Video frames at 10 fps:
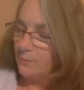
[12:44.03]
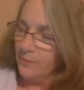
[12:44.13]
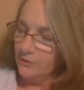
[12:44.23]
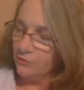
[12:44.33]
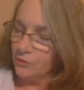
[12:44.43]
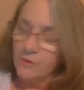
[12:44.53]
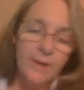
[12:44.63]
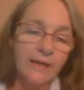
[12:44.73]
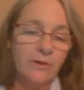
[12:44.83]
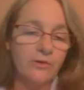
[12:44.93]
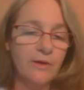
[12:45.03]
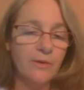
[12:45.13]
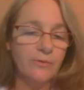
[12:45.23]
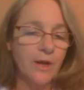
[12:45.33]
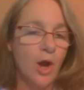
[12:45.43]
Be sure to make
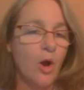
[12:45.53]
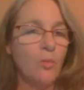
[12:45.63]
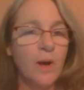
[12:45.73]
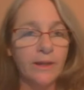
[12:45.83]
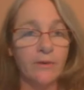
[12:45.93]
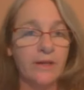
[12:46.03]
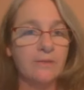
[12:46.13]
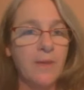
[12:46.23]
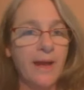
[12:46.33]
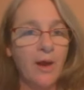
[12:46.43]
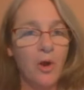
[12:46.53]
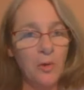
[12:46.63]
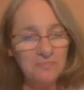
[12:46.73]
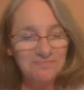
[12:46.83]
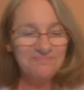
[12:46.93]
yourselves at home while you're in my
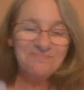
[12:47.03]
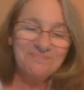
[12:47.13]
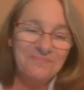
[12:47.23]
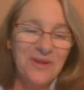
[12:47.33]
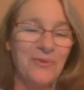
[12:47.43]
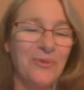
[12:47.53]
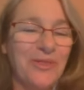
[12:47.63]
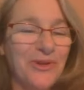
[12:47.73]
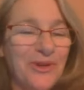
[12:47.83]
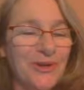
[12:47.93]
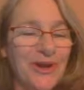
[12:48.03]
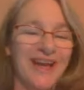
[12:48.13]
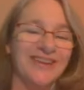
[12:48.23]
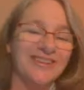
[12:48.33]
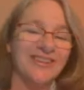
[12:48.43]
home, whether you're
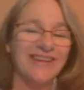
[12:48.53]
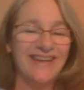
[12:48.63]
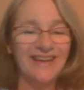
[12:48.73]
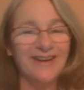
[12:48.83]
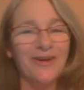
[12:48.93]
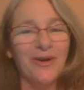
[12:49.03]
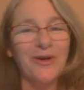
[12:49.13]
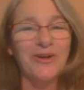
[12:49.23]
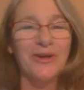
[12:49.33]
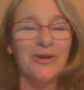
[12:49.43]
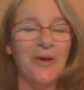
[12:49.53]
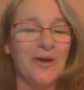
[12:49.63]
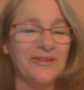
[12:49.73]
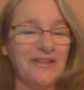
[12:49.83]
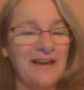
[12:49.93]
actually here or you're
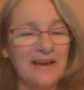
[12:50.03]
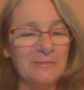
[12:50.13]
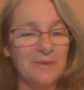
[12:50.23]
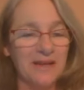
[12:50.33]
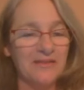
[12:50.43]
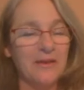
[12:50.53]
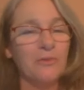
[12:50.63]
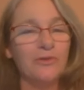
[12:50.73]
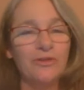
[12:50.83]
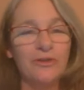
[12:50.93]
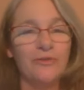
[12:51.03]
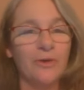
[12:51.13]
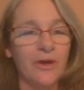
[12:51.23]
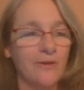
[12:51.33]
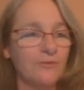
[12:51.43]
online, because I want you to
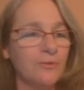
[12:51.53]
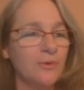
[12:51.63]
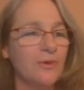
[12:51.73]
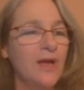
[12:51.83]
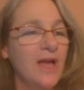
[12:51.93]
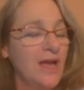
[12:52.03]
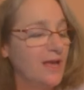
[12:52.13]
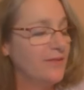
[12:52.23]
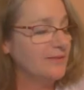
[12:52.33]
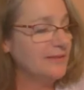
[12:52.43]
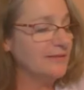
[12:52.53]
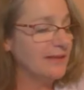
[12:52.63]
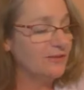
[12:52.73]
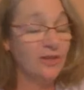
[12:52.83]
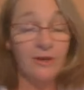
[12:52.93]
feel comfortable. This is
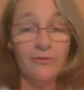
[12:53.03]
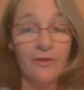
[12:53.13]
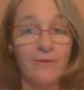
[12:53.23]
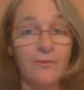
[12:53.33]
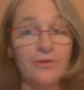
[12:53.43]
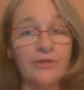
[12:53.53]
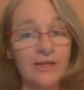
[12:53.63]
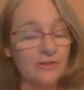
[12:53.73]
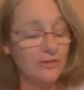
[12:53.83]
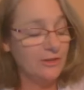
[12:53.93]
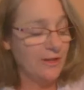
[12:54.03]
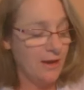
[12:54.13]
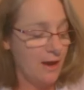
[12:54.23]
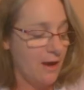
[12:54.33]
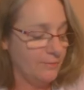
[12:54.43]
a tough
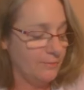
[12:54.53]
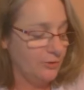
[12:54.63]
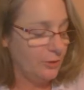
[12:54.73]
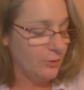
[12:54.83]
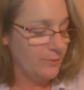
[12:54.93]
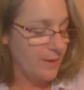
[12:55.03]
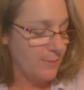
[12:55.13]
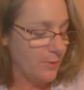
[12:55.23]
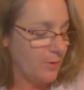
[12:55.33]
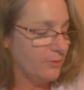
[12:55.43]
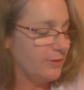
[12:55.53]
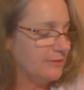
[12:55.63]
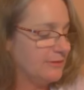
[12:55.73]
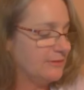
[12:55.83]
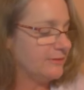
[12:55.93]
conversation. Do remember,
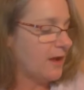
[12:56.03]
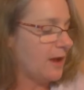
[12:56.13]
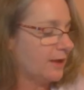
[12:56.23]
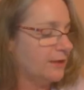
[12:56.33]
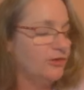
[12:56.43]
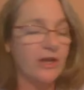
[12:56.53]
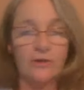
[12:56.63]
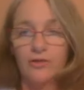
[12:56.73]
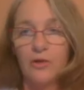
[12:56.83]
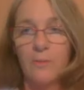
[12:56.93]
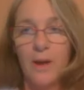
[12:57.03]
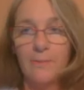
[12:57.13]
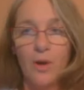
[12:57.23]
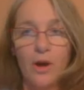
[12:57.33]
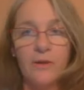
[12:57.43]
this is not conjecture on my
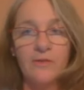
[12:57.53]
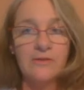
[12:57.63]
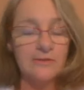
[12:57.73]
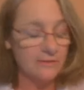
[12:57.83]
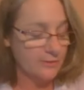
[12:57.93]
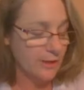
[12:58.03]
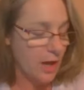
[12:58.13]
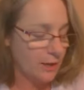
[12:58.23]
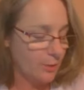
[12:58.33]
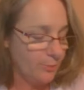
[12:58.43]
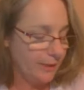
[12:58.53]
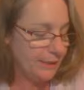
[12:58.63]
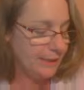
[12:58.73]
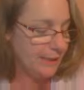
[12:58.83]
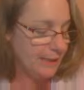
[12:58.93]
part. This is not
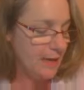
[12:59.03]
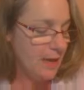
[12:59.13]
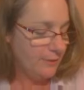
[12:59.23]
opinion.